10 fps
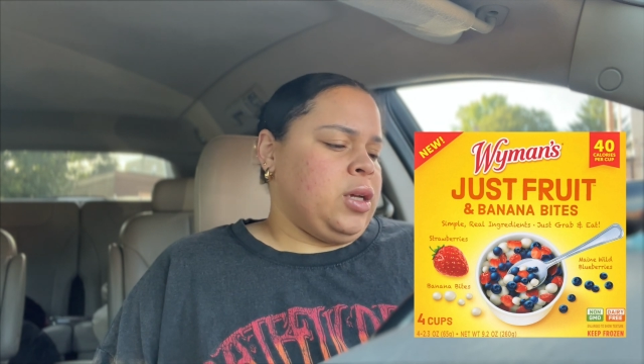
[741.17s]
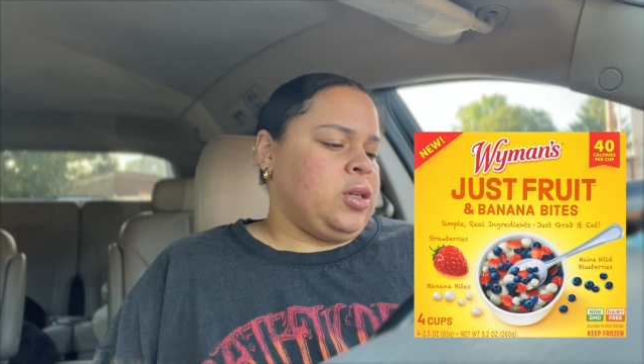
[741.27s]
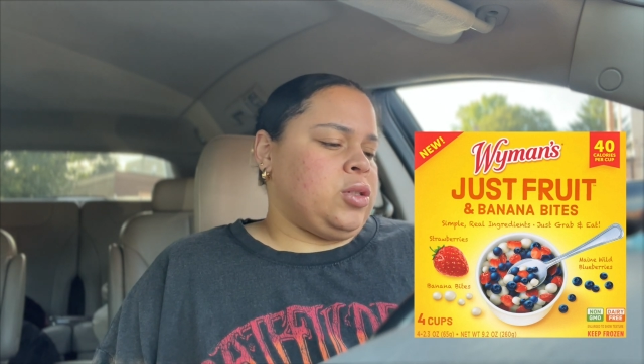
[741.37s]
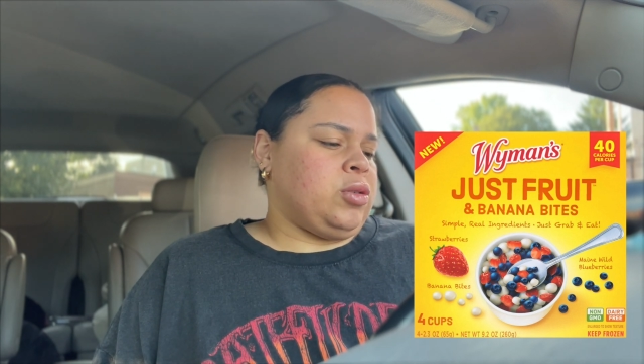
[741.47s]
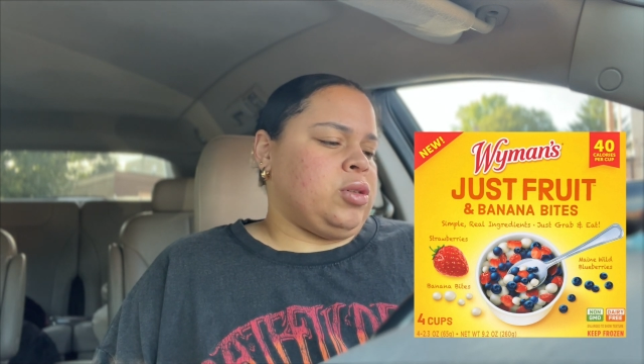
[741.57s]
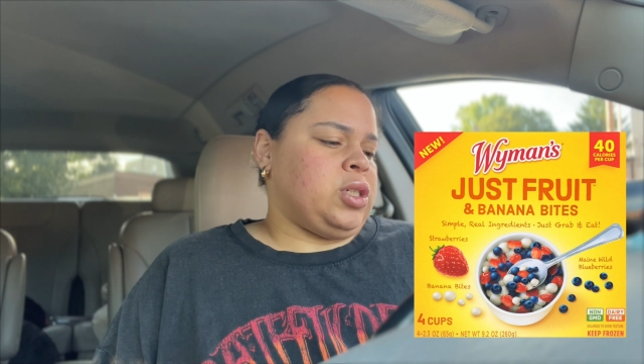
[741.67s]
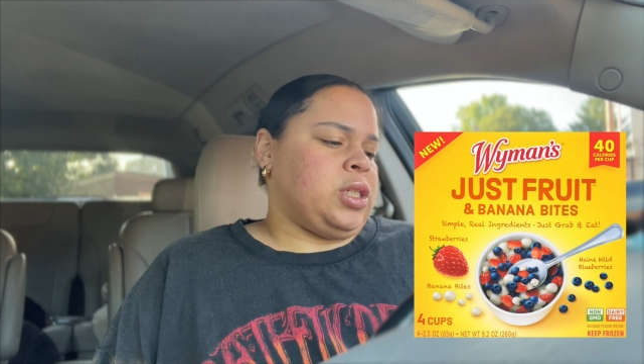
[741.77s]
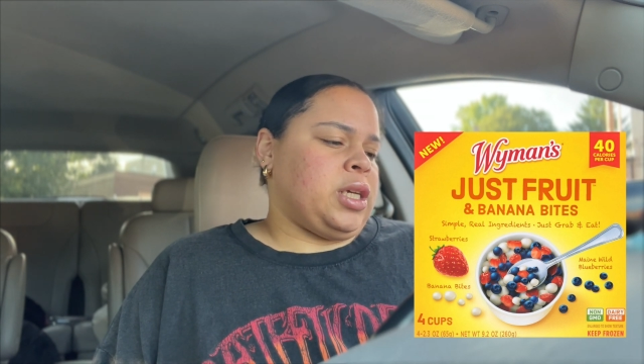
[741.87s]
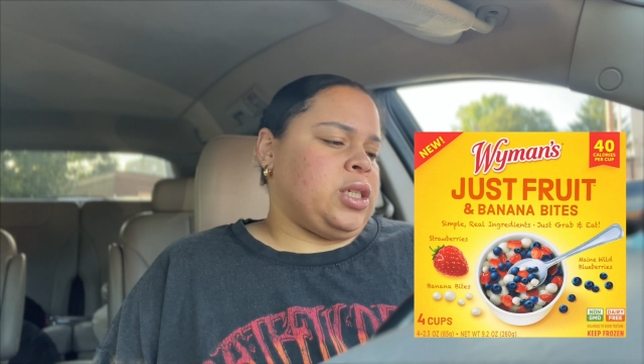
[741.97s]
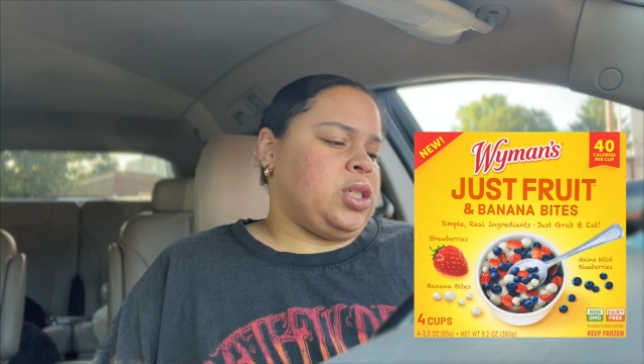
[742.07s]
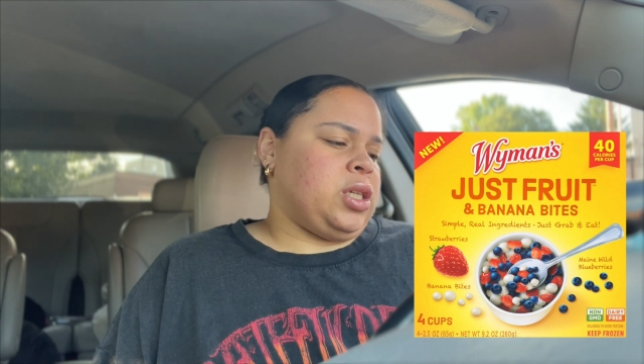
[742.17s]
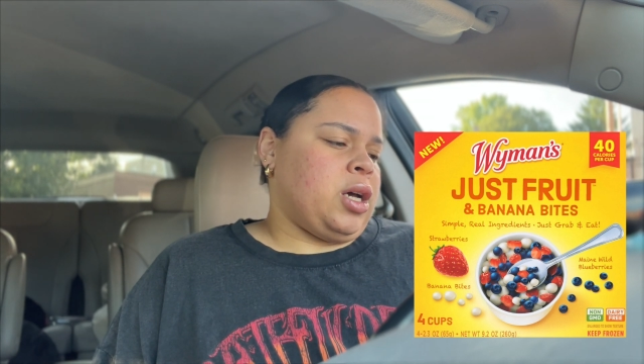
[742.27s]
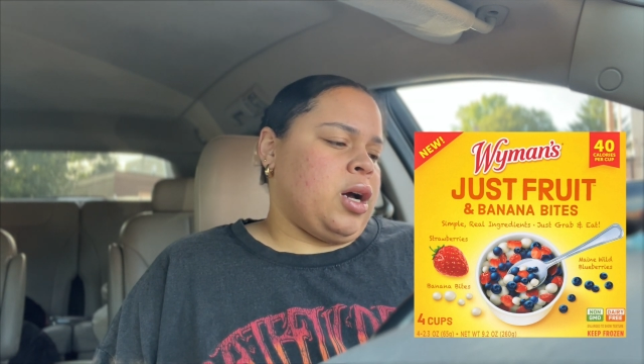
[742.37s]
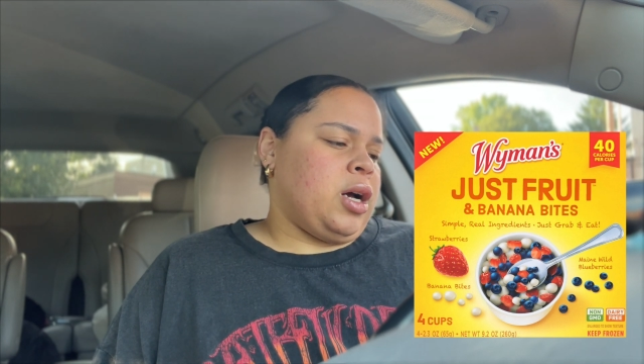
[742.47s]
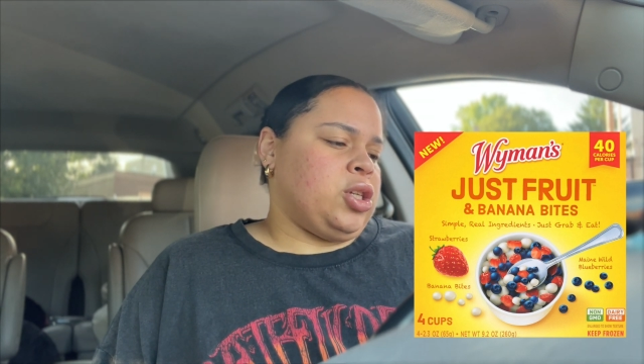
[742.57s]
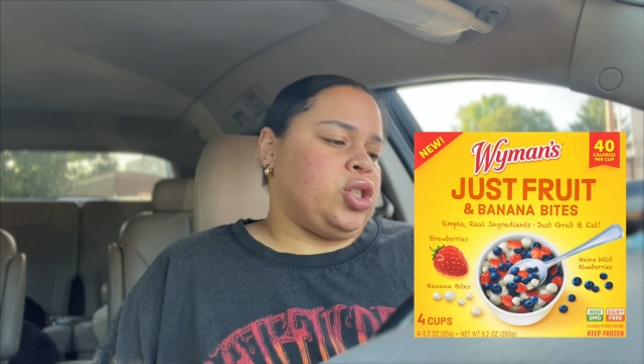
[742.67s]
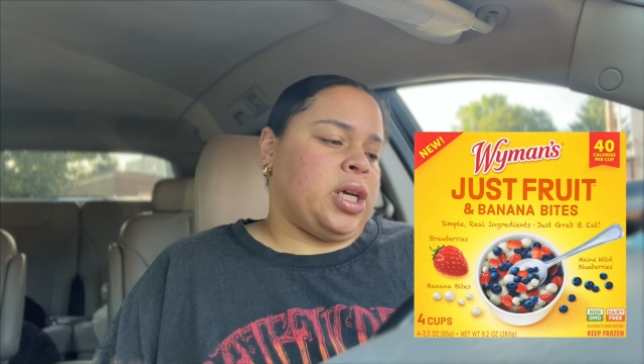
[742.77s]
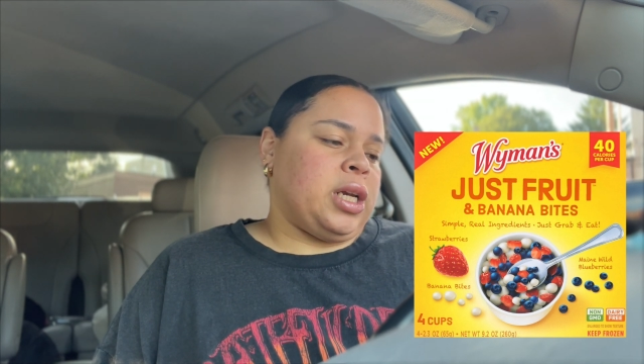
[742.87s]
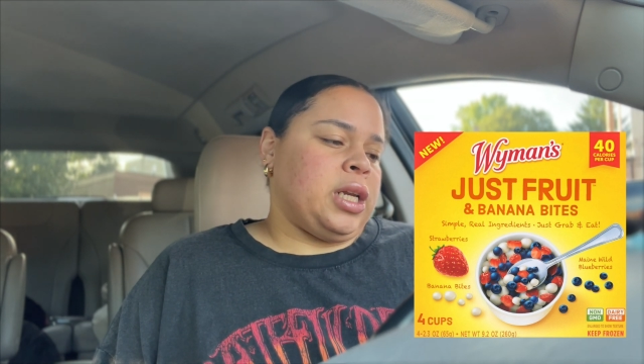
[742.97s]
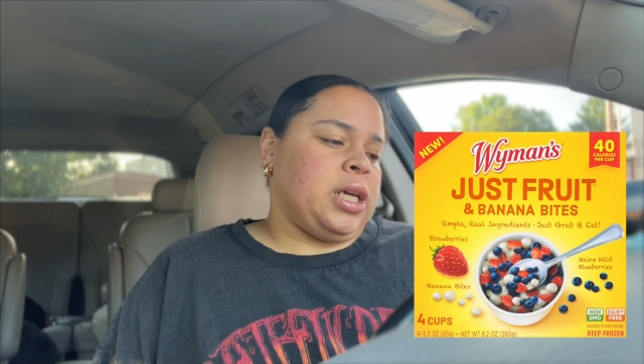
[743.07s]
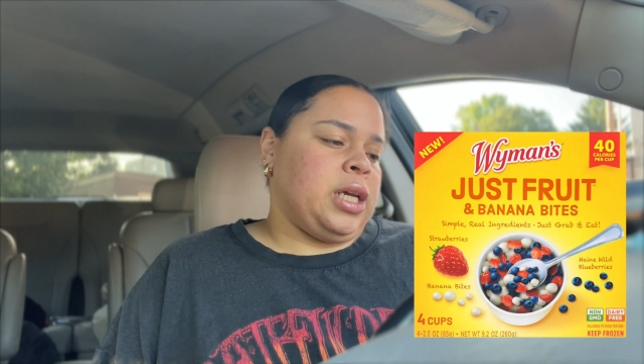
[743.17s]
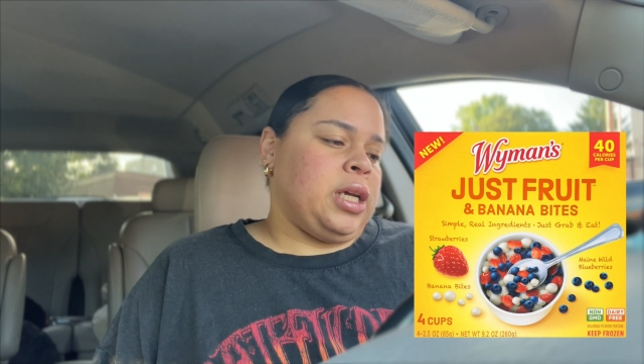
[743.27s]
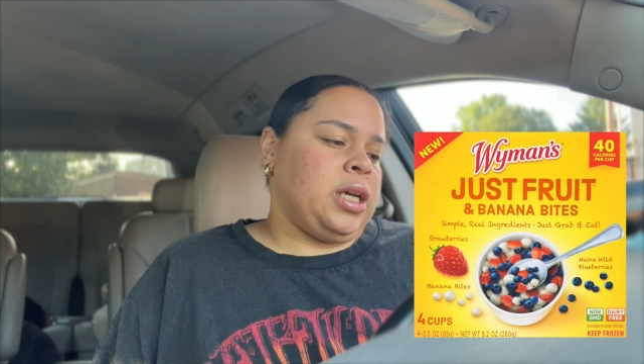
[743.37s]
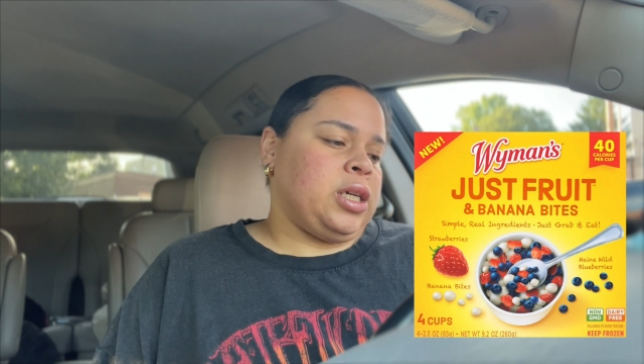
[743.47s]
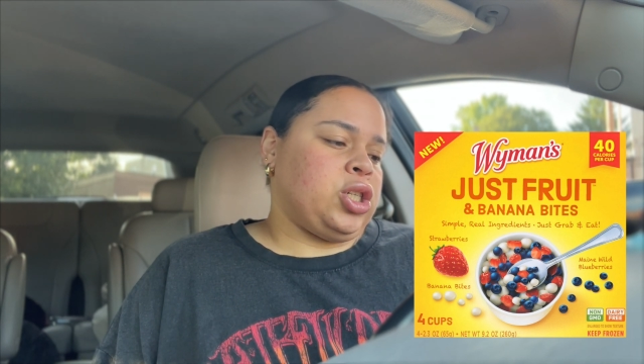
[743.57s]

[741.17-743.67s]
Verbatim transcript: So it just says uh, gently